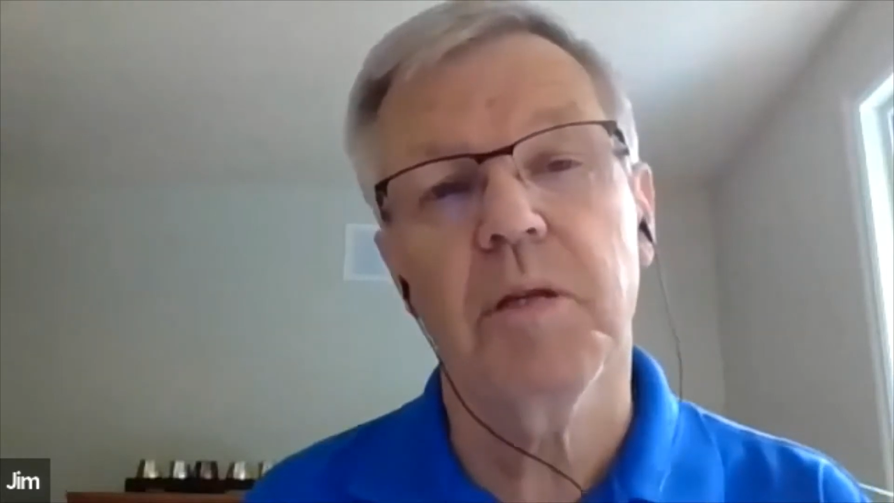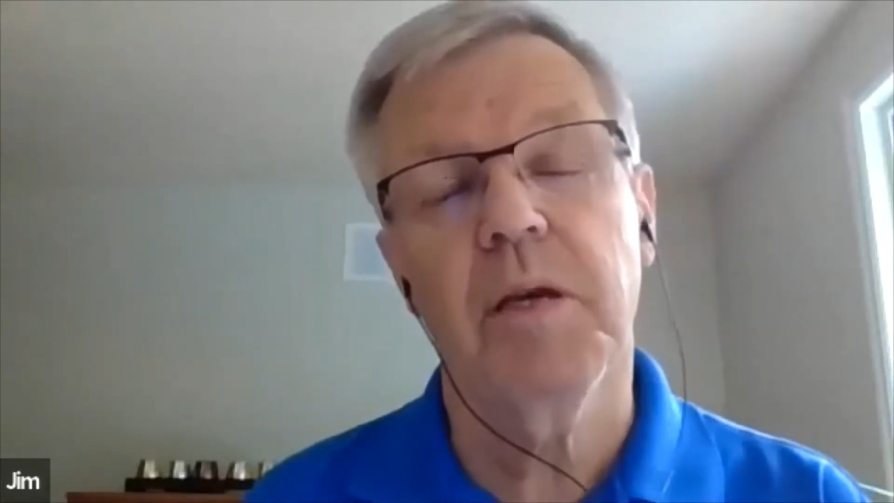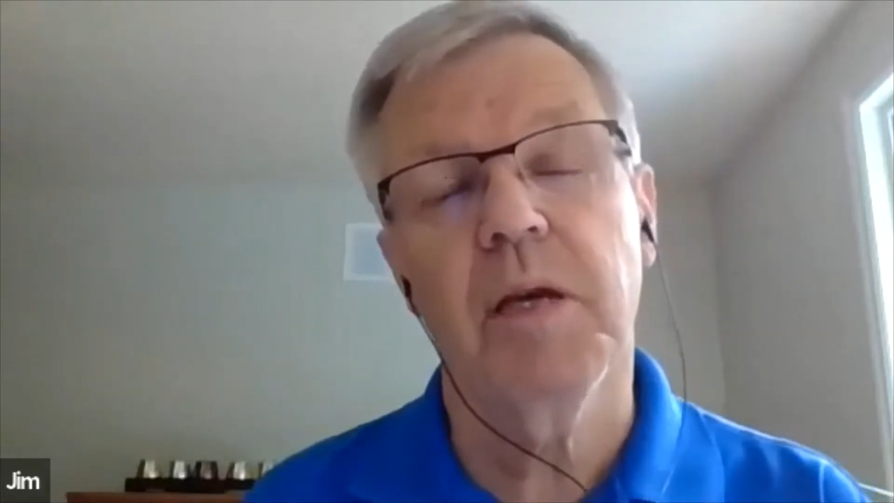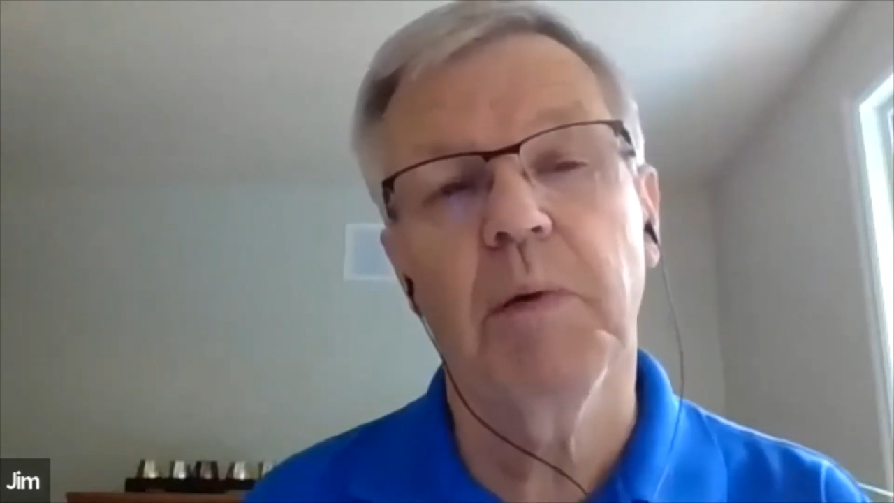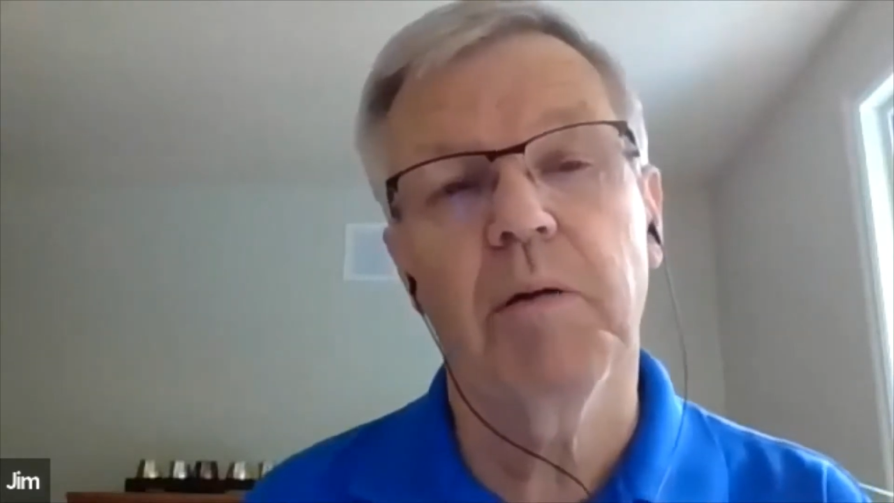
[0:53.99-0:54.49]
that
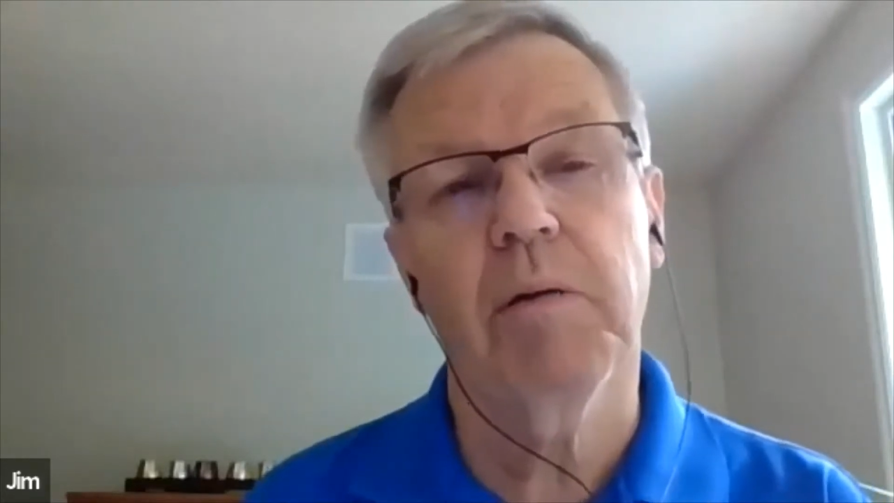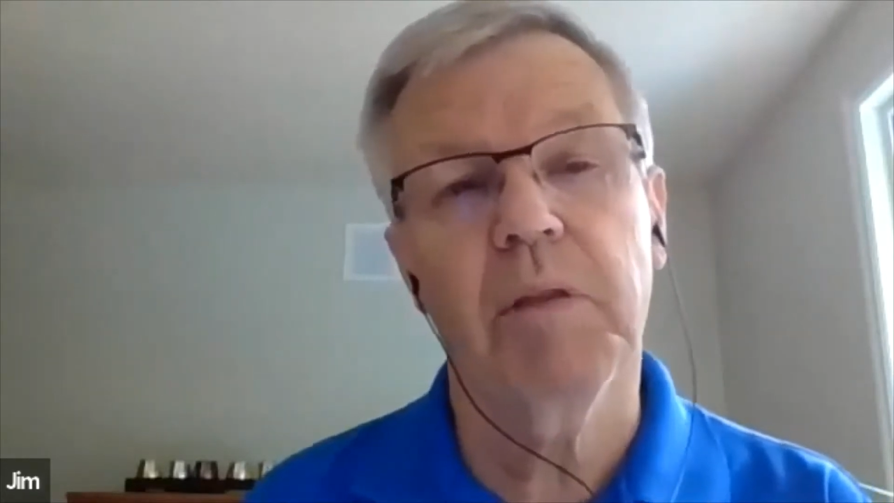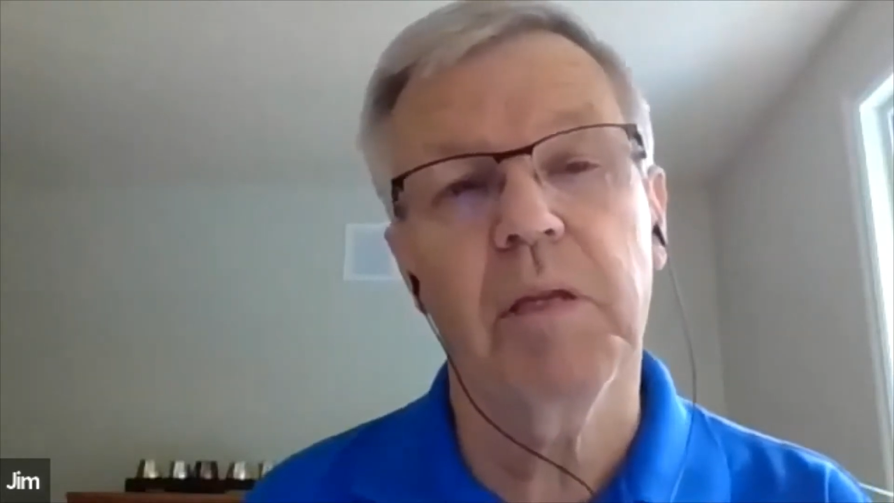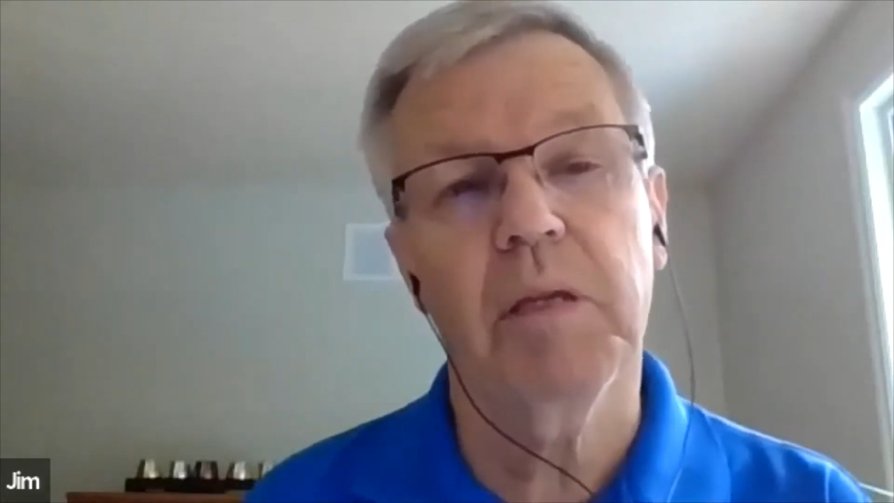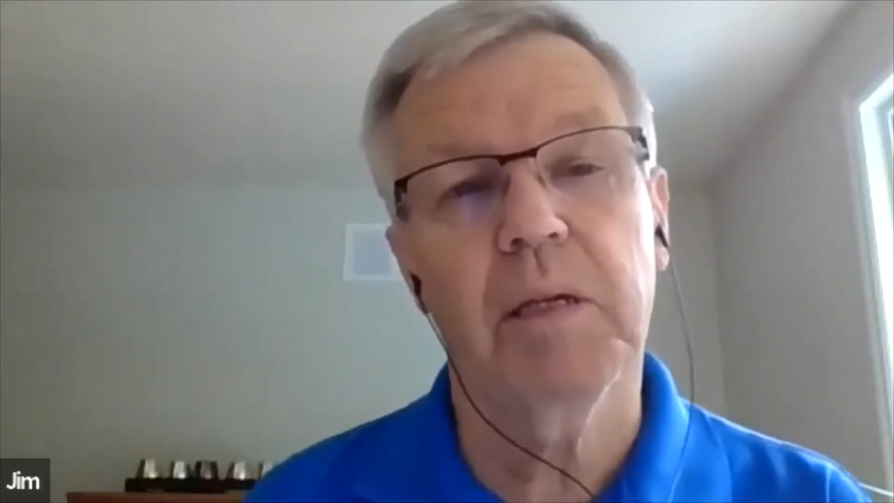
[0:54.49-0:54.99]
came out of
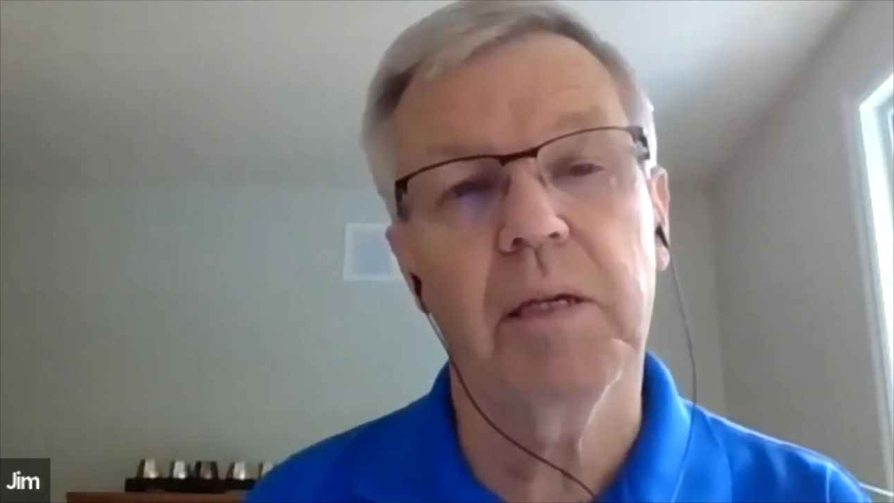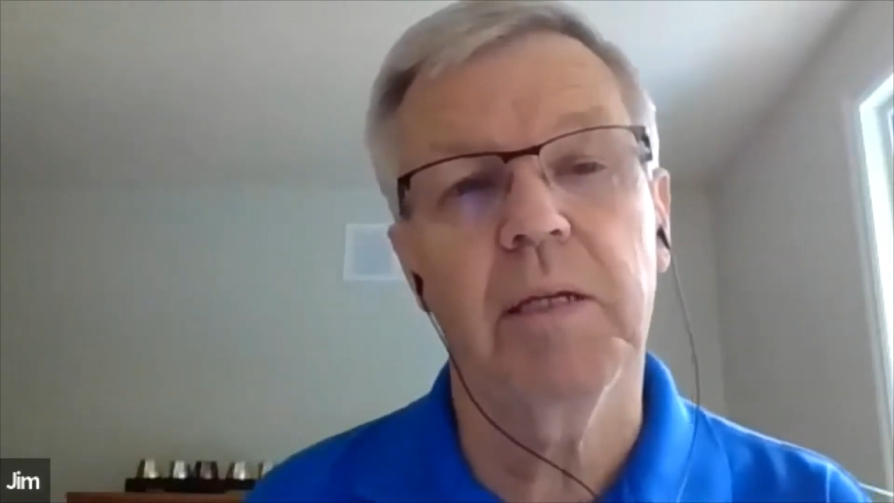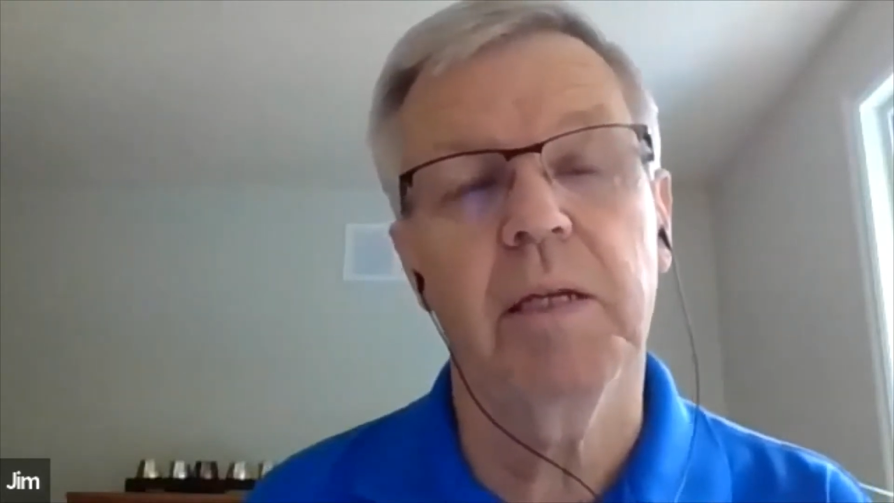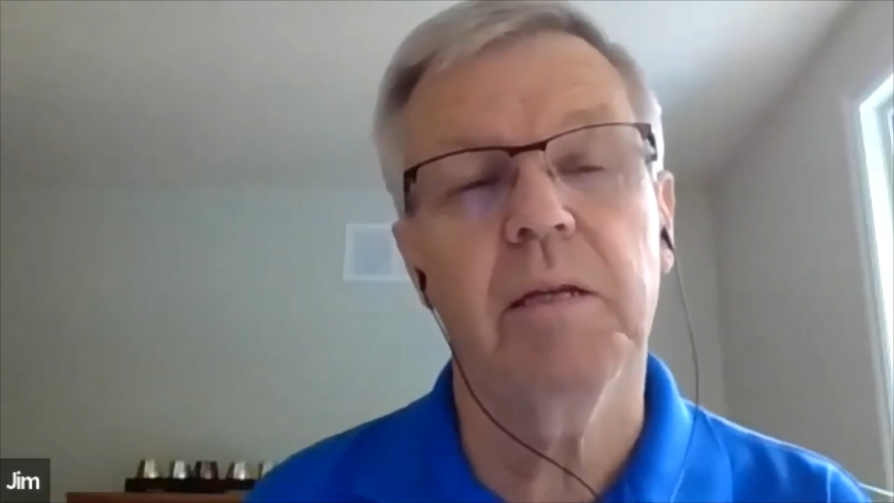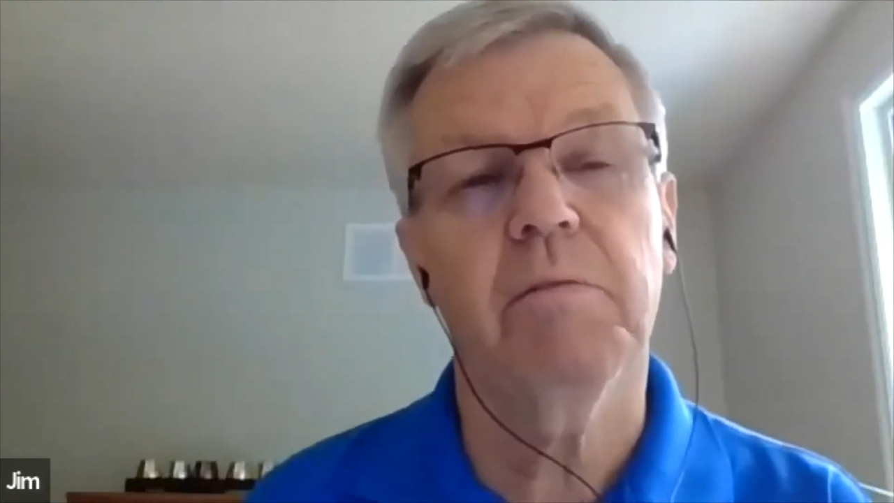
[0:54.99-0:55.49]
the
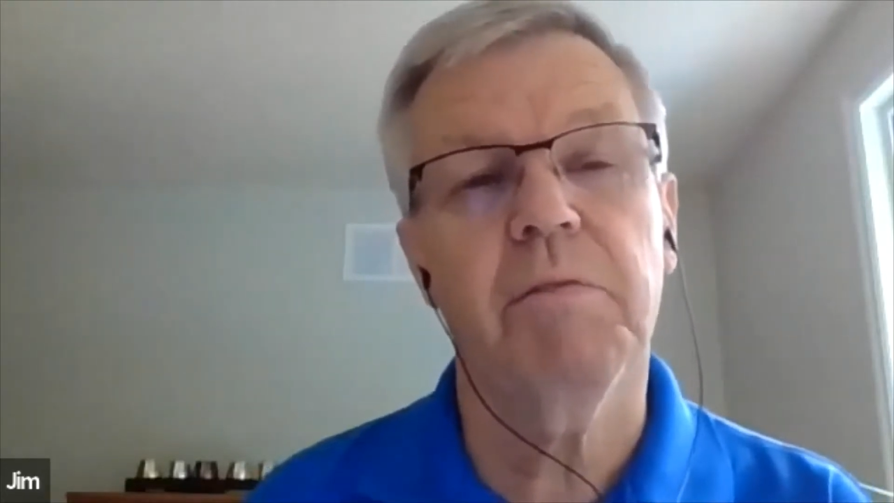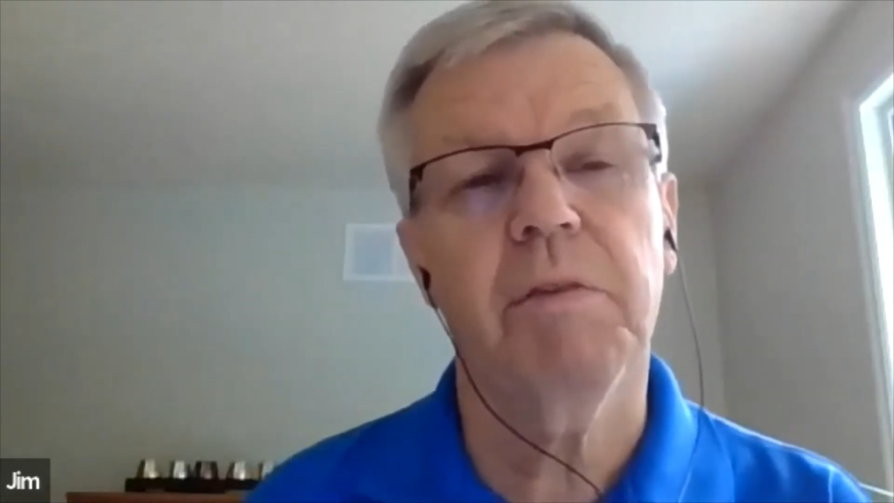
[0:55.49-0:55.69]
Canadian